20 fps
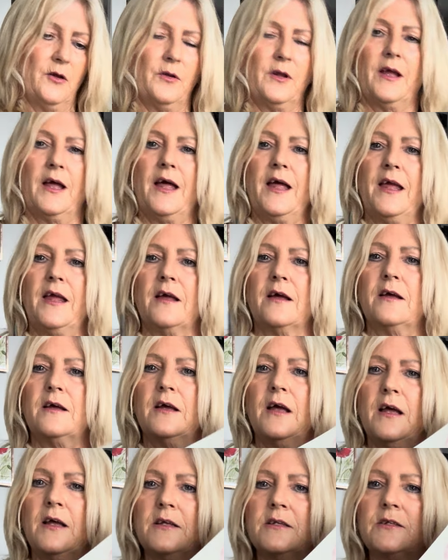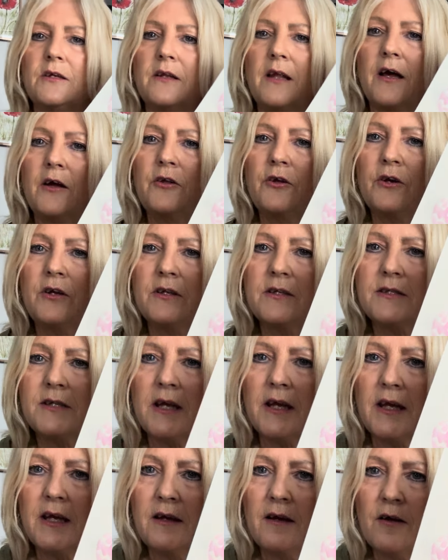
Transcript: Okay, so now you can see